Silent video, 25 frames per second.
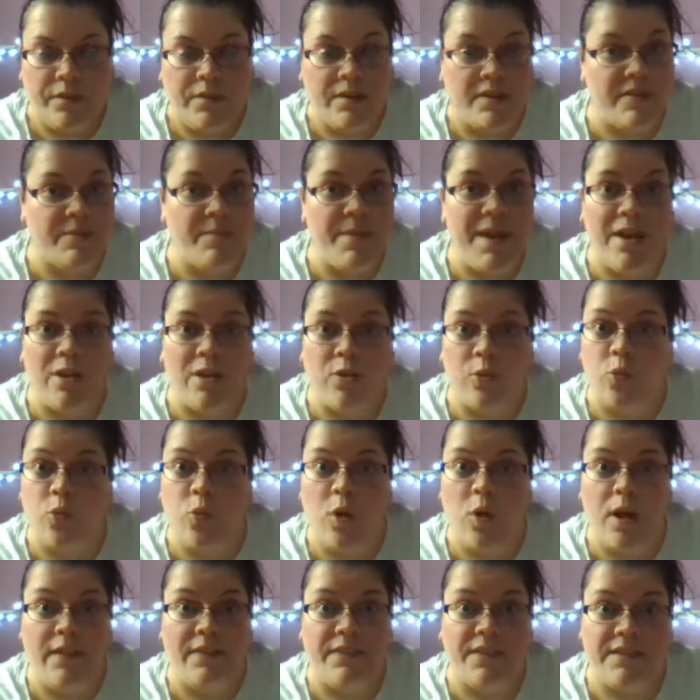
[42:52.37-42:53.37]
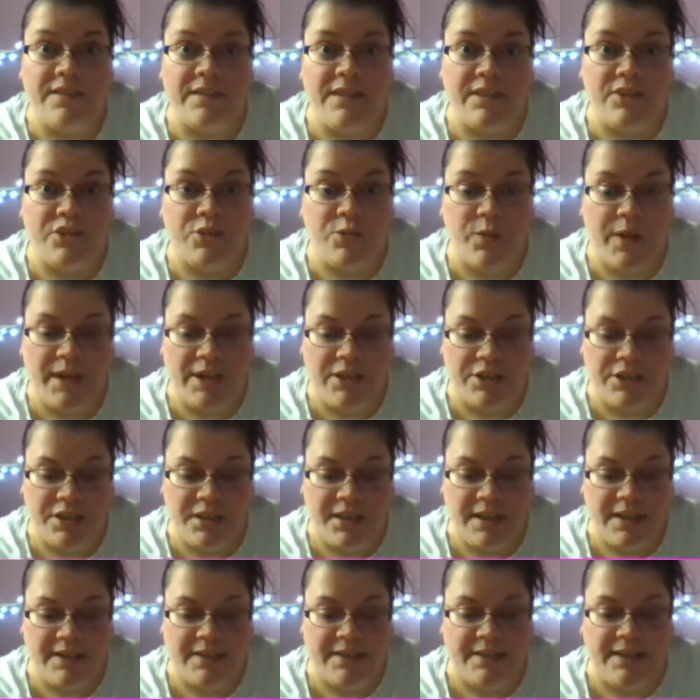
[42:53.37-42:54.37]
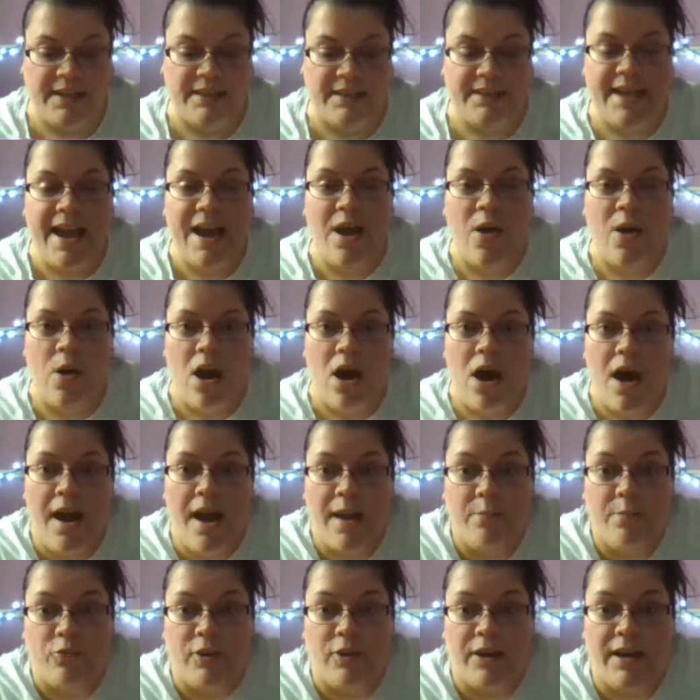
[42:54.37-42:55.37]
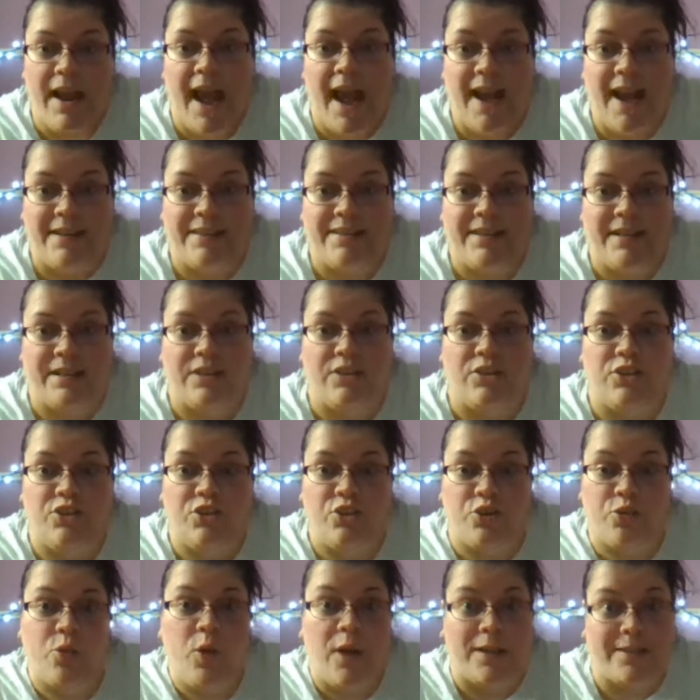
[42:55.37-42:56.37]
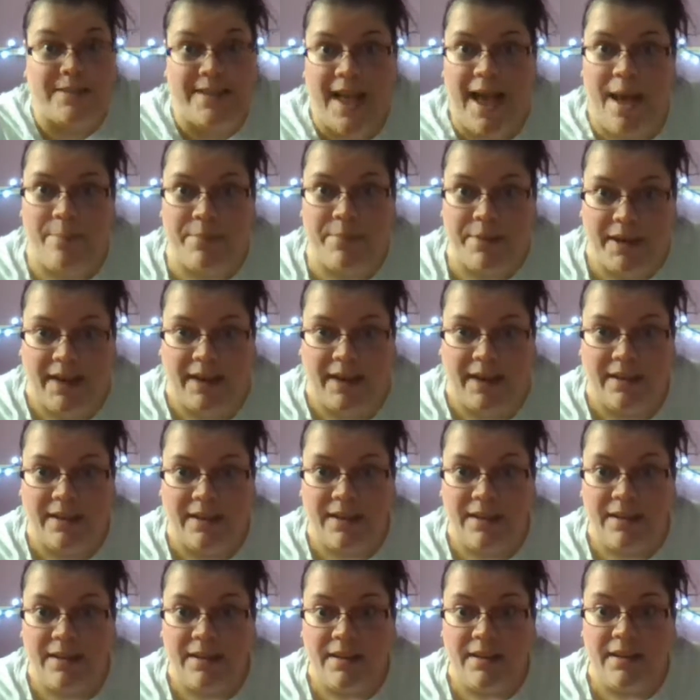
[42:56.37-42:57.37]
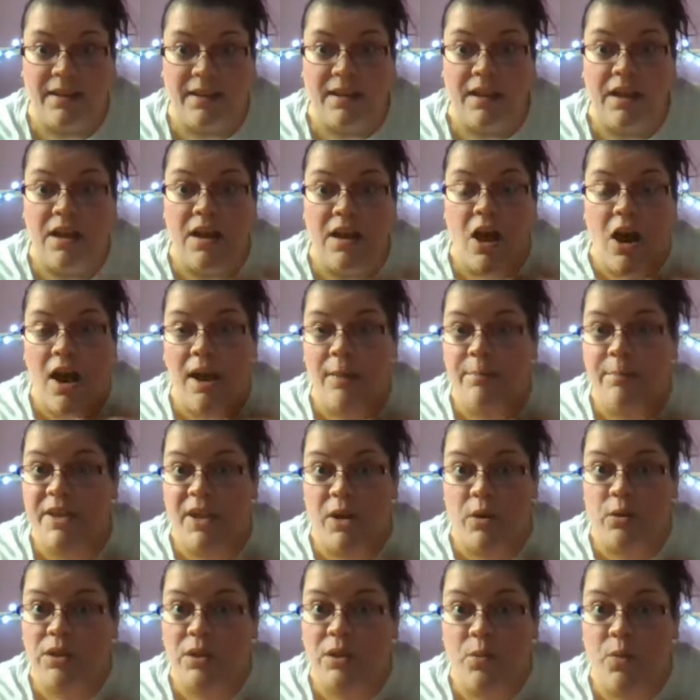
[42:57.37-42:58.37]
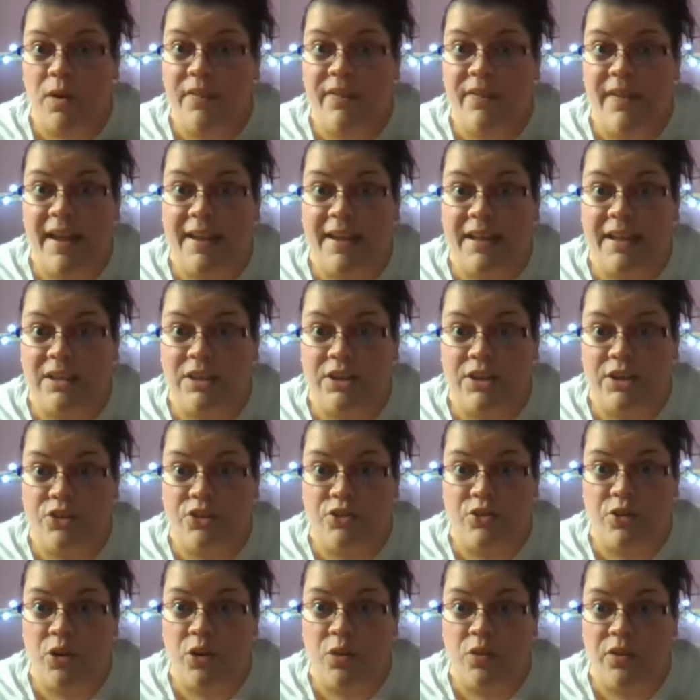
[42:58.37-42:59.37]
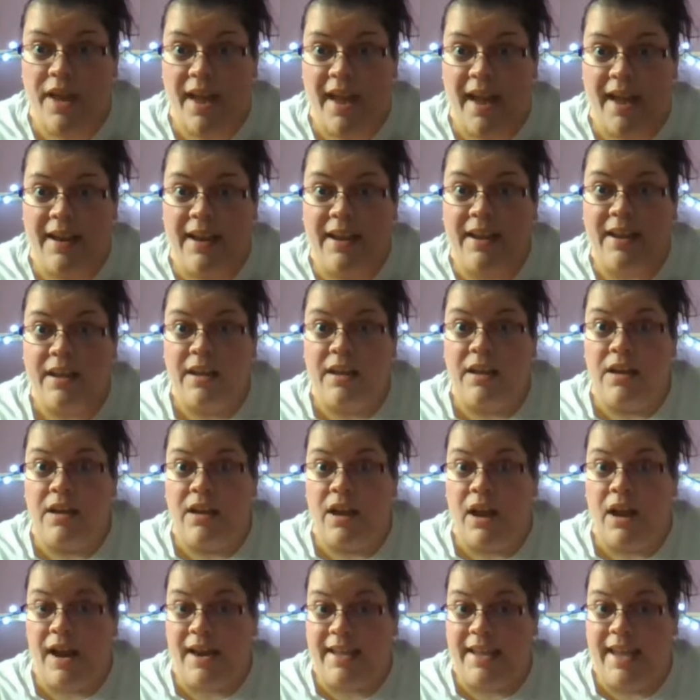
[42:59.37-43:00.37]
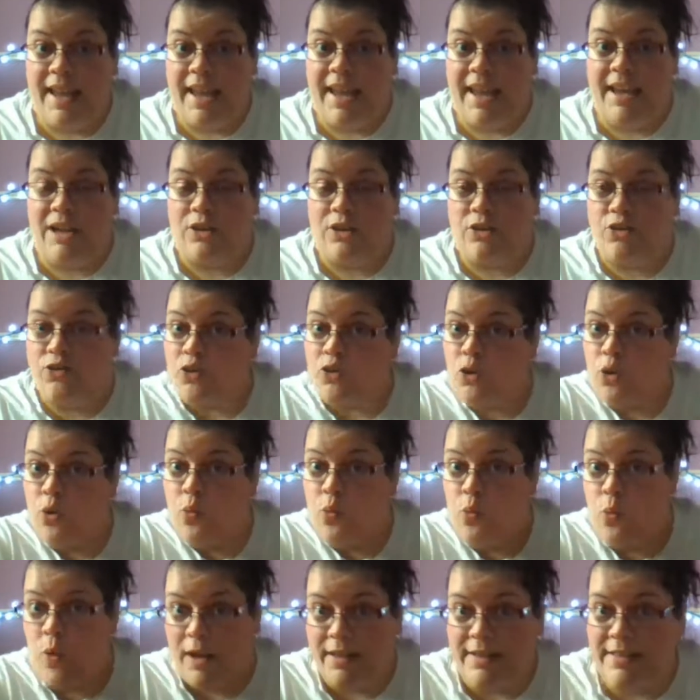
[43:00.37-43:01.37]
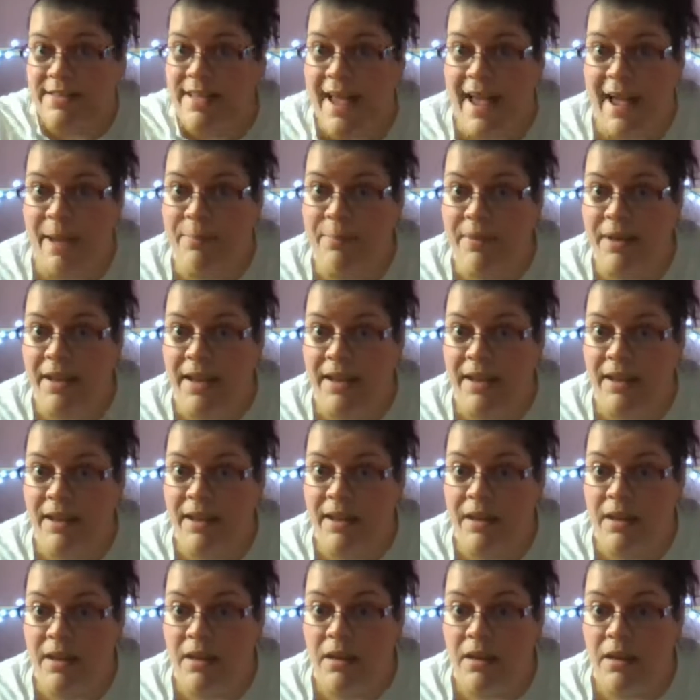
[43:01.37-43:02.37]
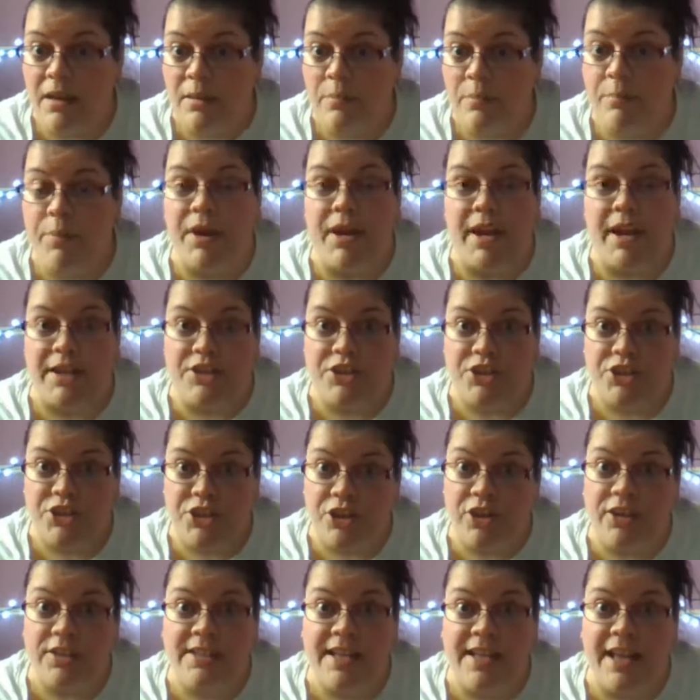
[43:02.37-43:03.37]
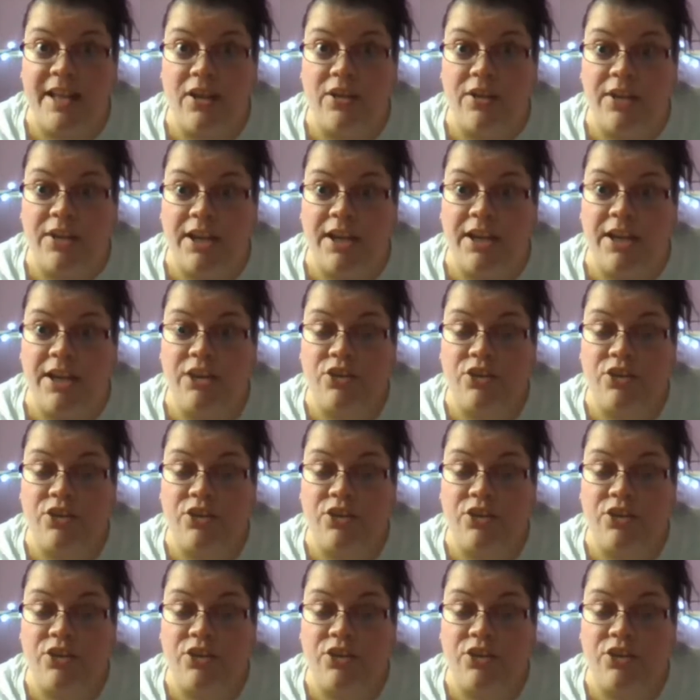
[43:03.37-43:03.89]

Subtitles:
Doesn't matter what the situation is, it's how I'm reacting to what's happening. I'm the only one that can control that. I can't control what's happening, but I sure as hell can